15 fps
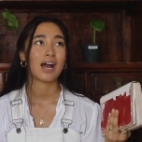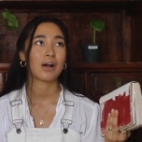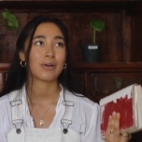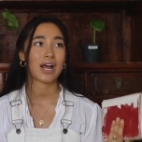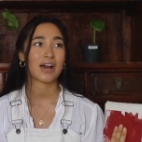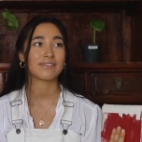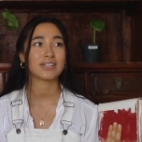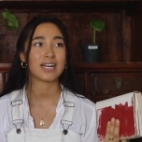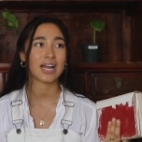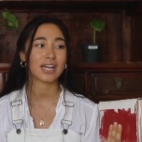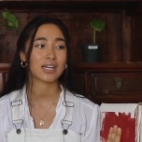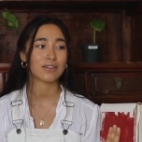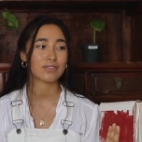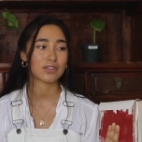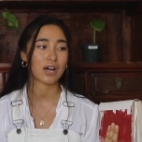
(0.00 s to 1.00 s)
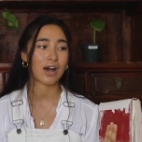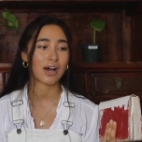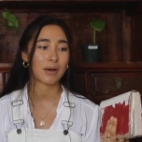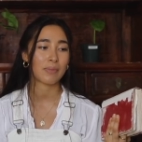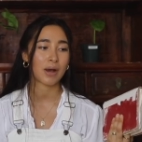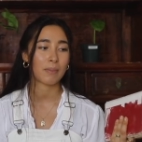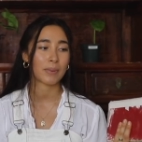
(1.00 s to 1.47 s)
I would have a negative
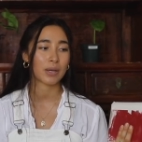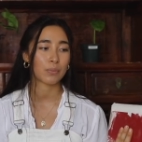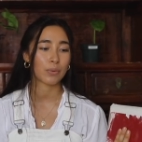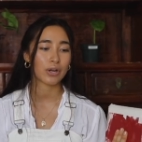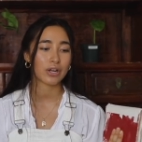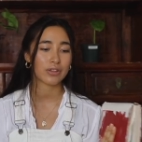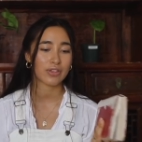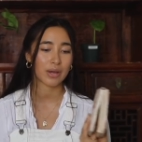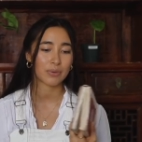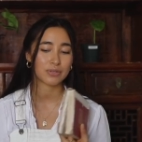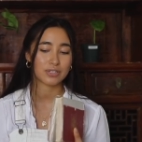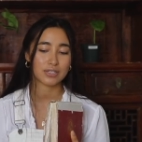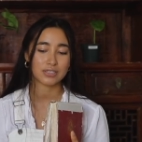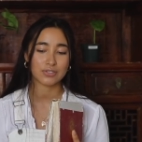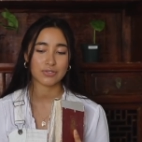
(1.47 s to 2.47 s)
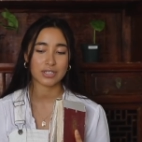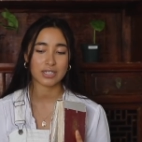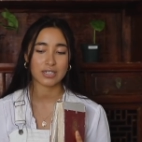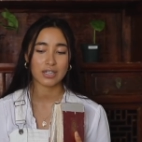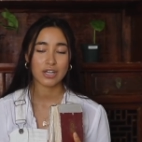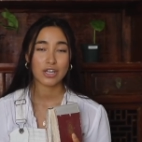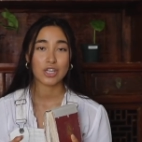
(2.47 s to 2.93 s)
thought about my worth, I would just
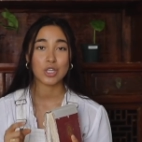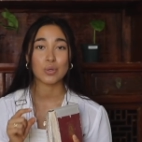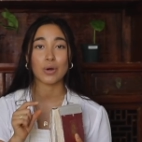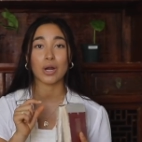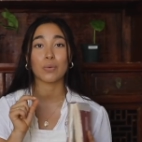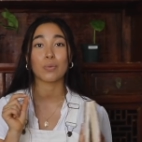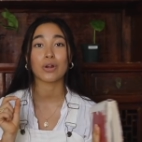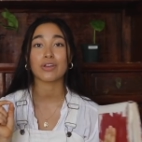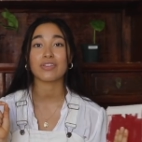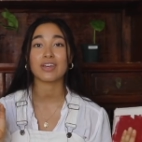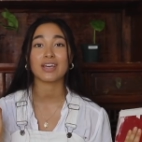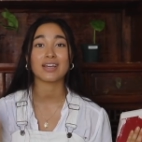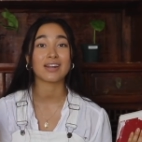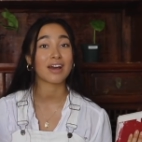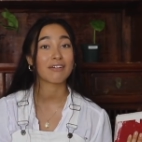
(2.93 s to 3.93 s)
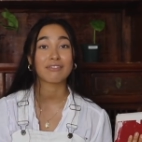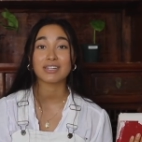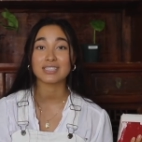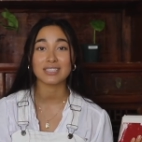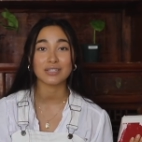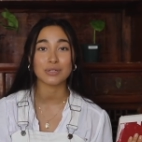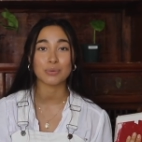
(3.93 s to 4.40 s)
read, "You are worthy in
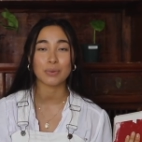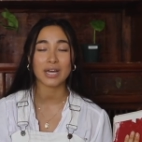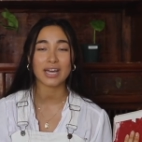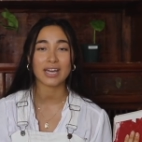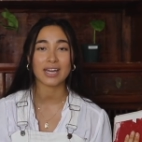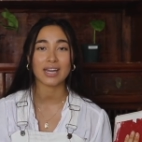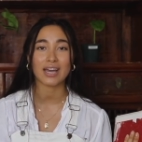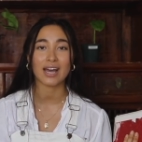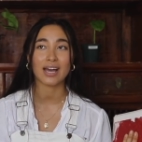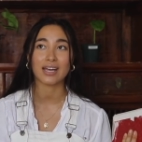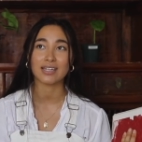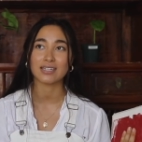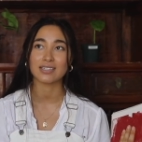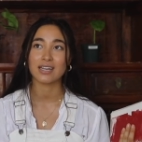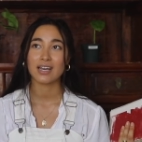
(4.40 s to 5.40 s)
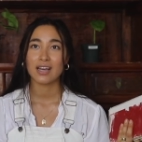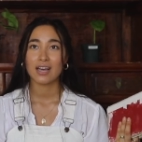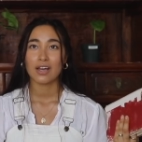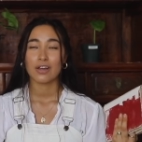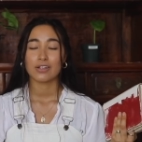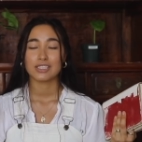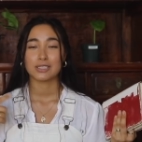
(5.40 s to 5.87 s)
every single way," and
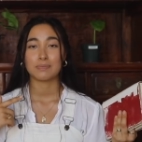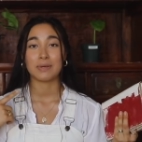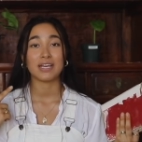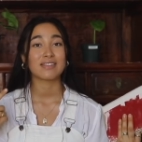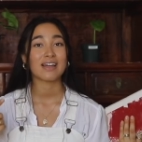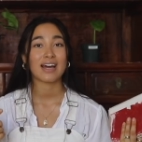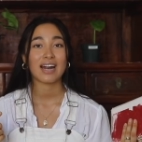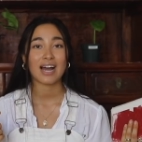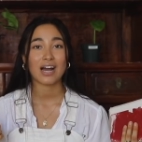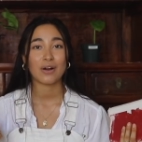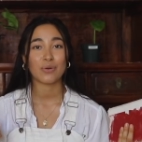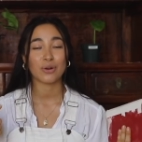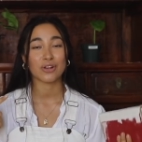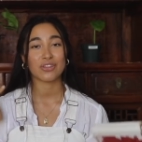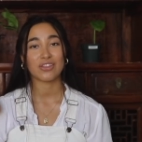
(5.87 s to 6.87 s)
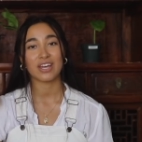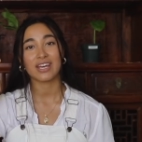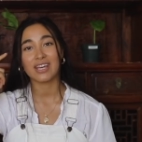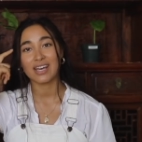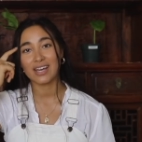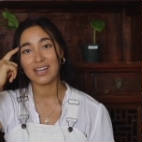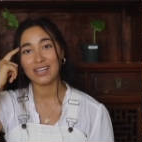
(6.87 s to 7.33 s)
speak that out or
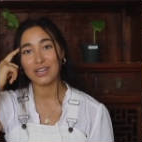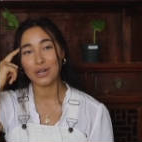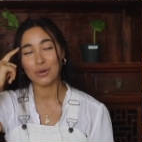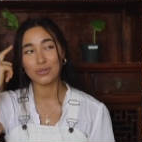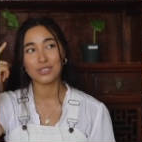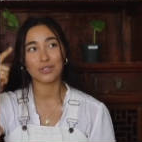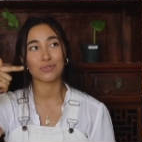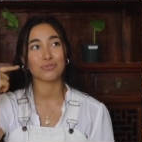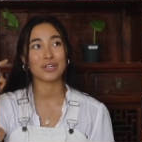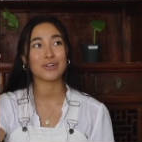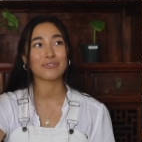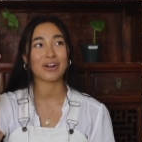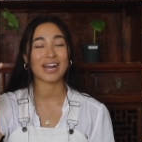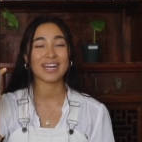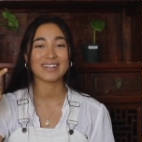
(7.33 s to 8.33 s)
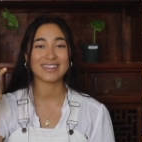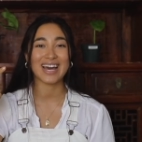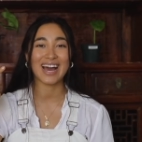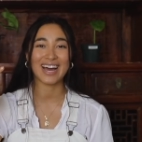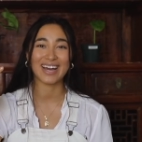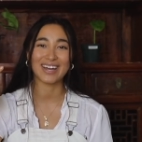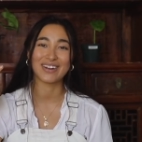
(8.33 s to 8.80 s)
think it, you know, to rewrite
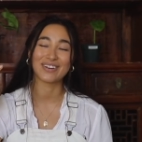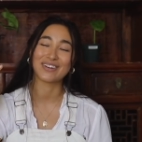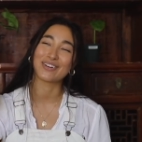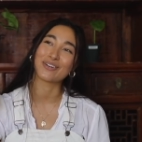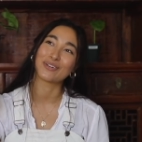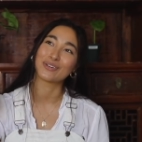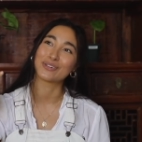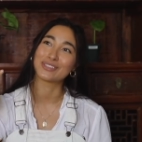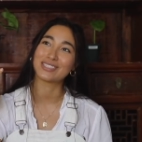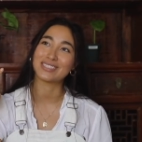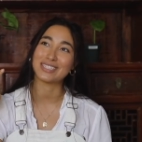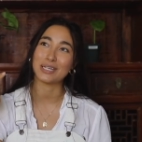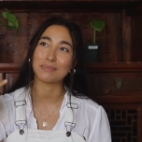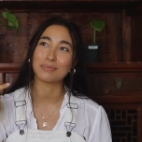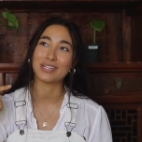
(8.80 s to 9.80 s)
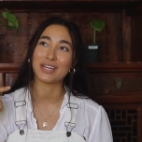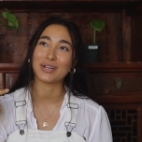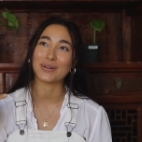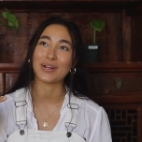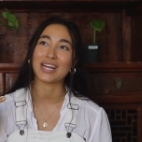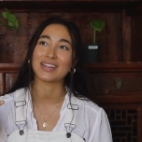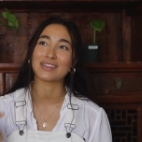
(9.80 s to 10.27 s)
that old, deeply
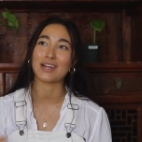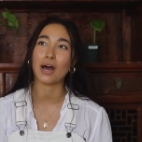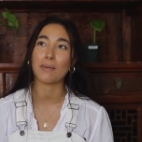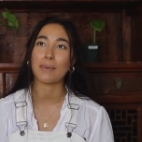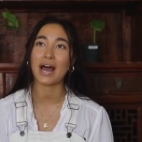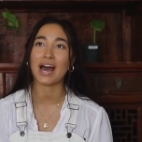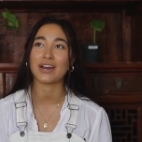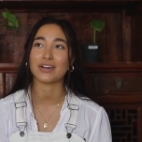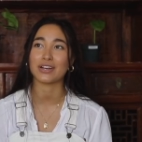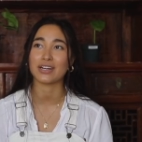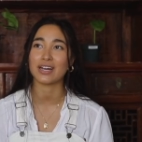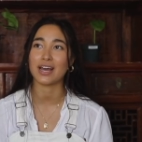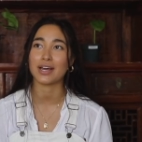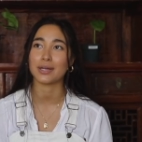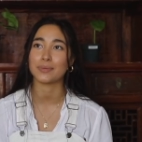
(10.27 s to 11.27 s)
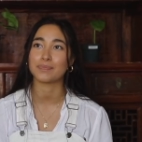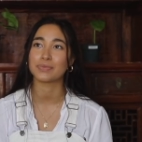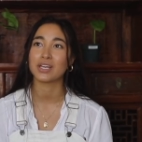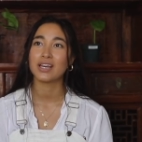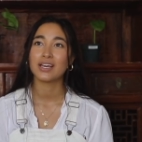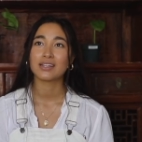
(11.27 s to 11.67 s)
ingrained thought pattern. And